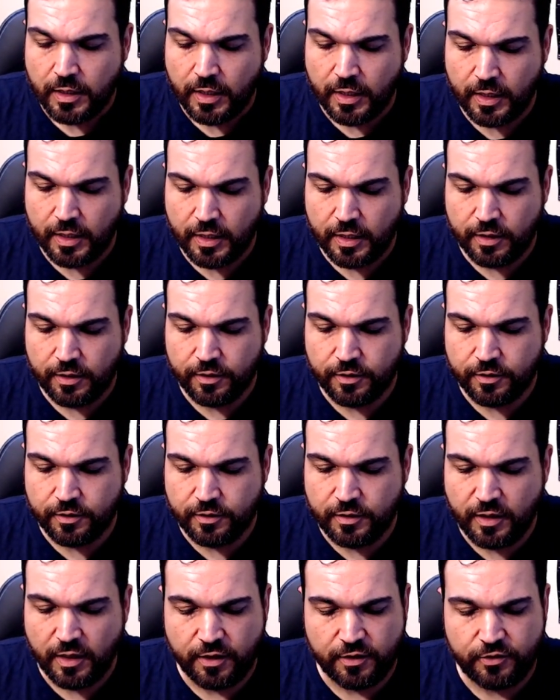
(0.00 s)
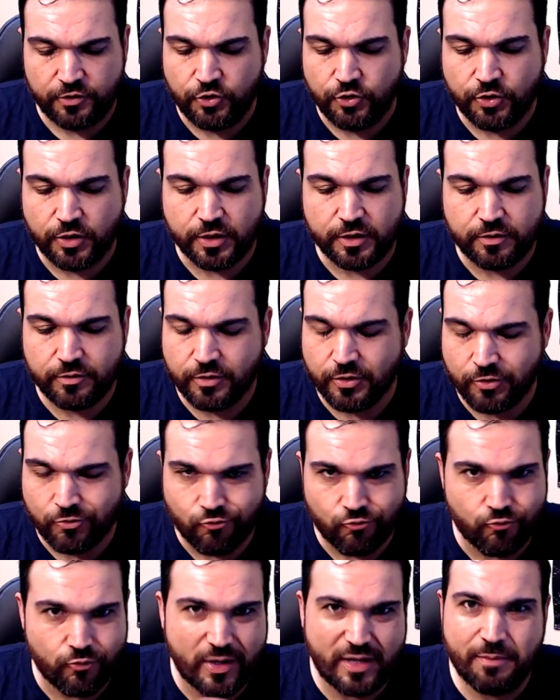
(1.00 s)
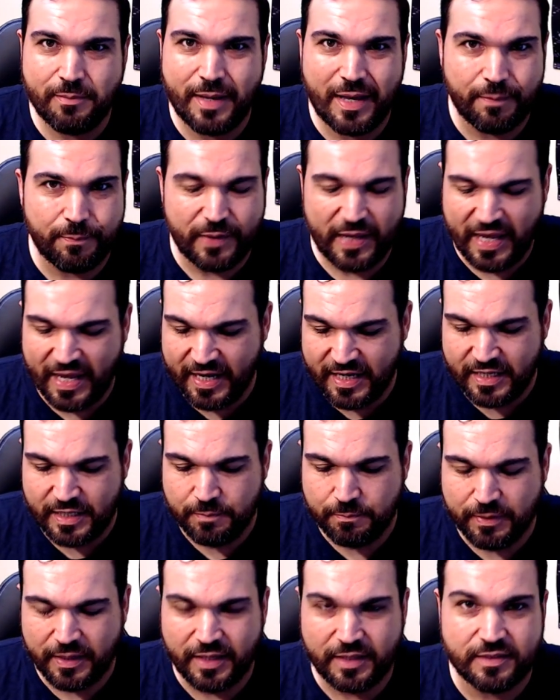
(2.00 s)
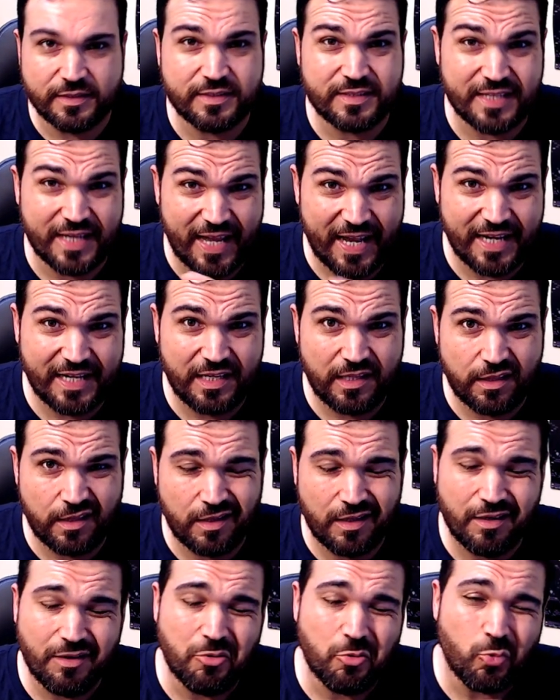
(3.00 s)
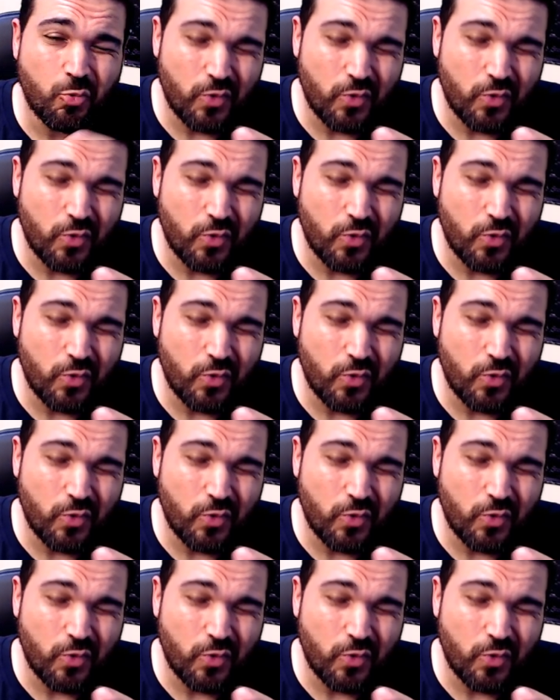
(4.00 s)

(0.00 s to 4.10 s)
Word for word: Uh, the, you can remap any button to anything,